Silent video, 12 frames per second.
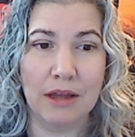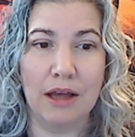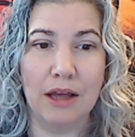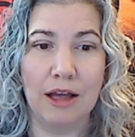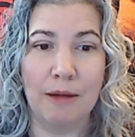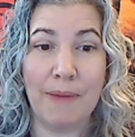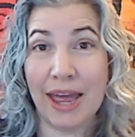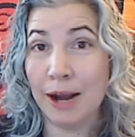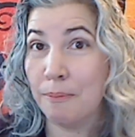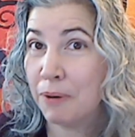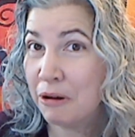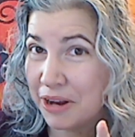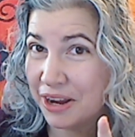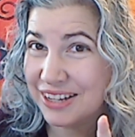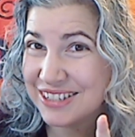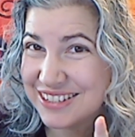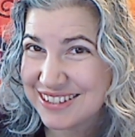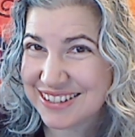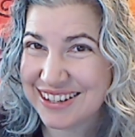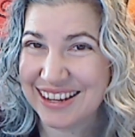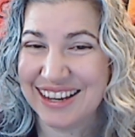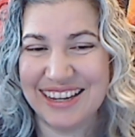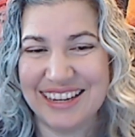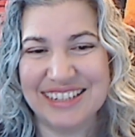And a bonus
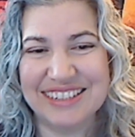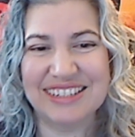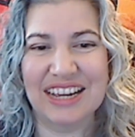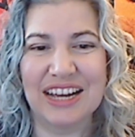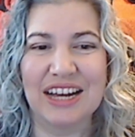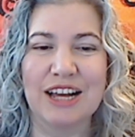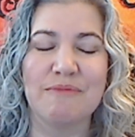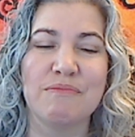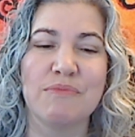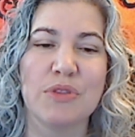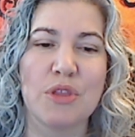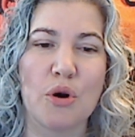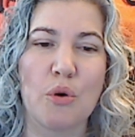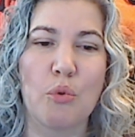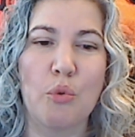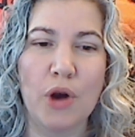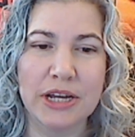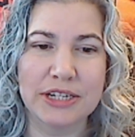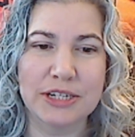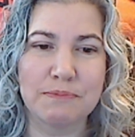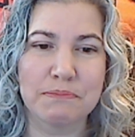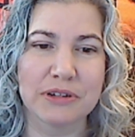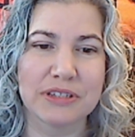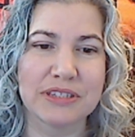is what
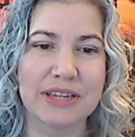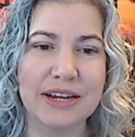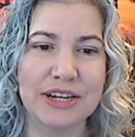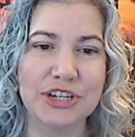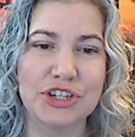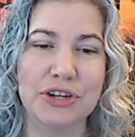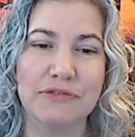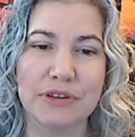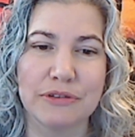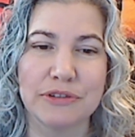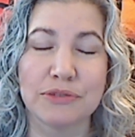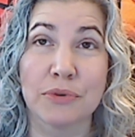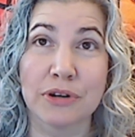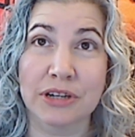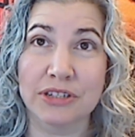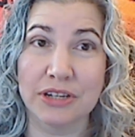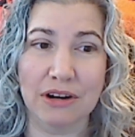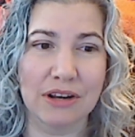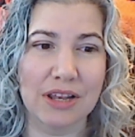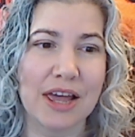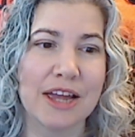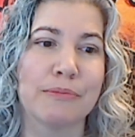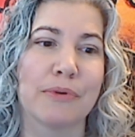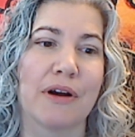percentage of those works in your
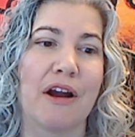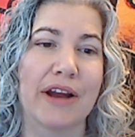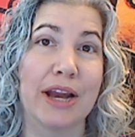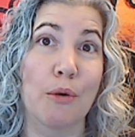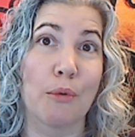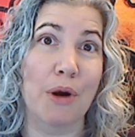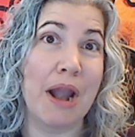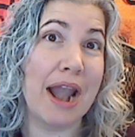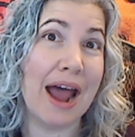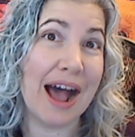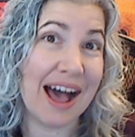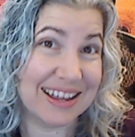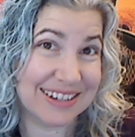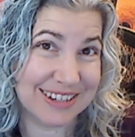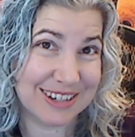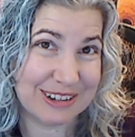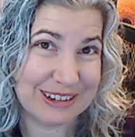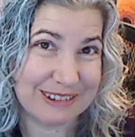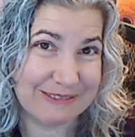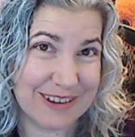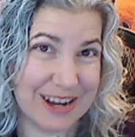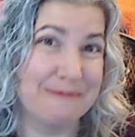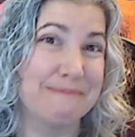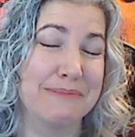library were not
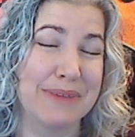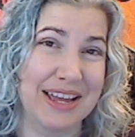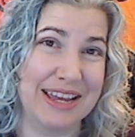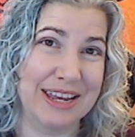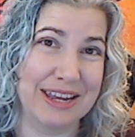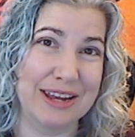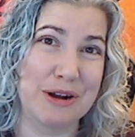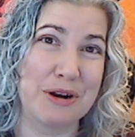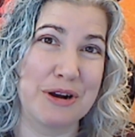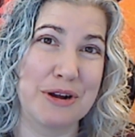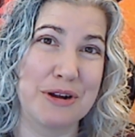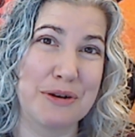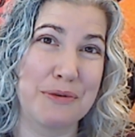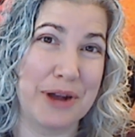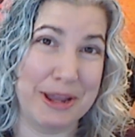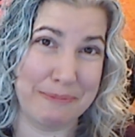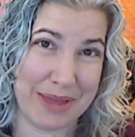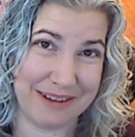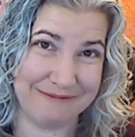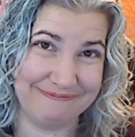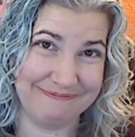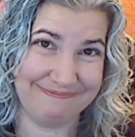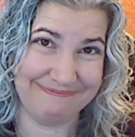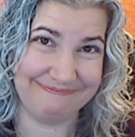written by white men,
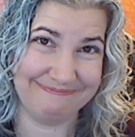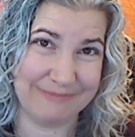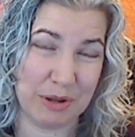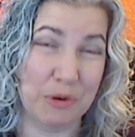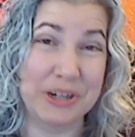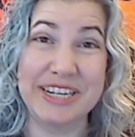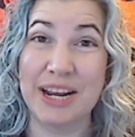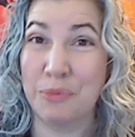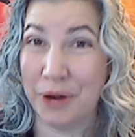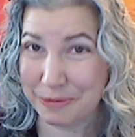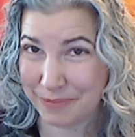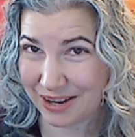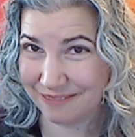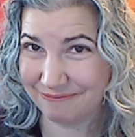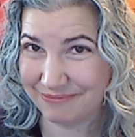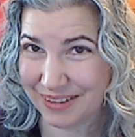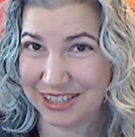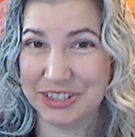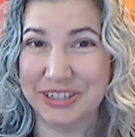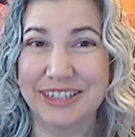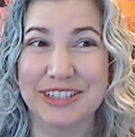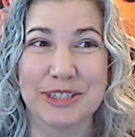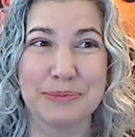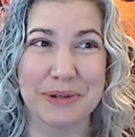or dead white men, actually,
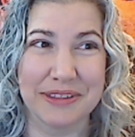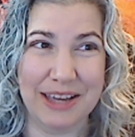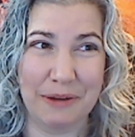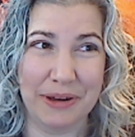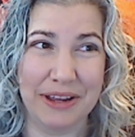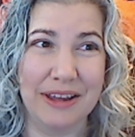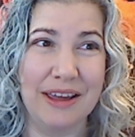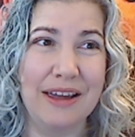let's just put it that way.